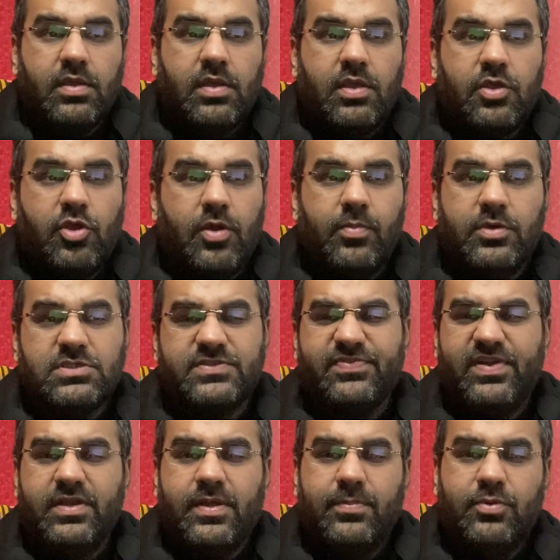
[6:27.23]
You're most
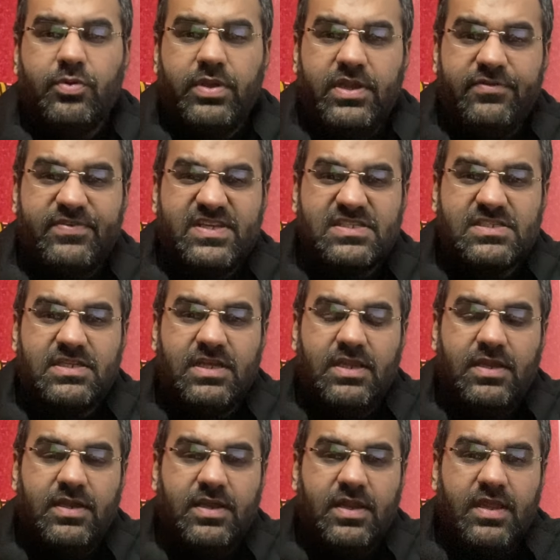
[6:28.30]
welcome to invest
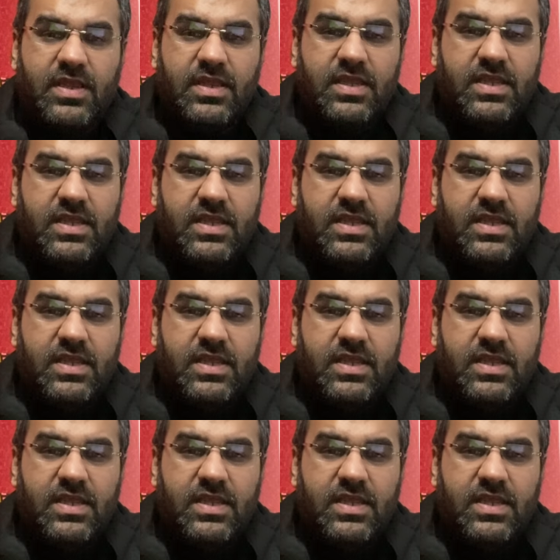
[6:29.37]
in